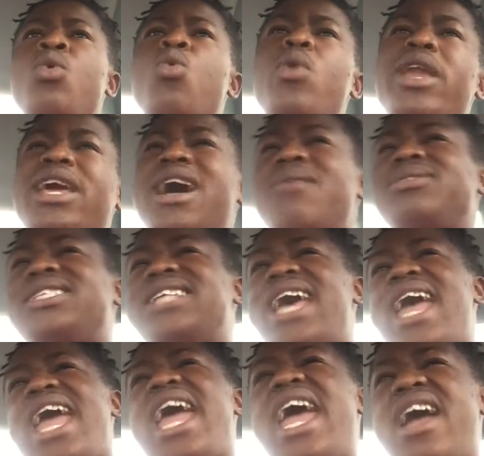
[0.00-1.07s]
When it comes
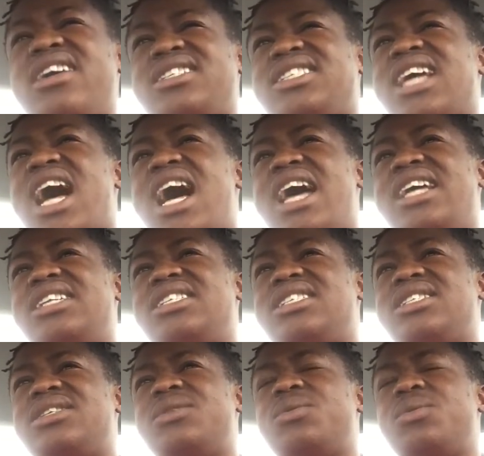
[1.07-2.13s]
to air
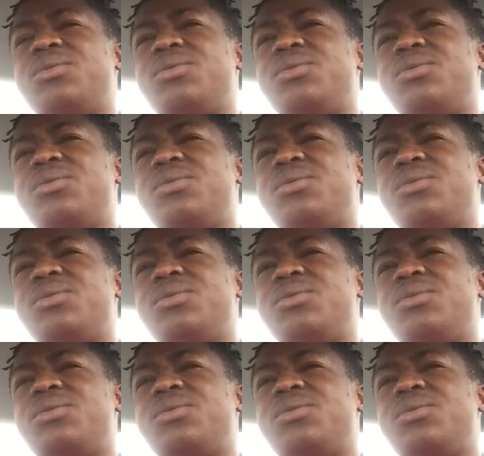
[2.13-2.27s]
signs,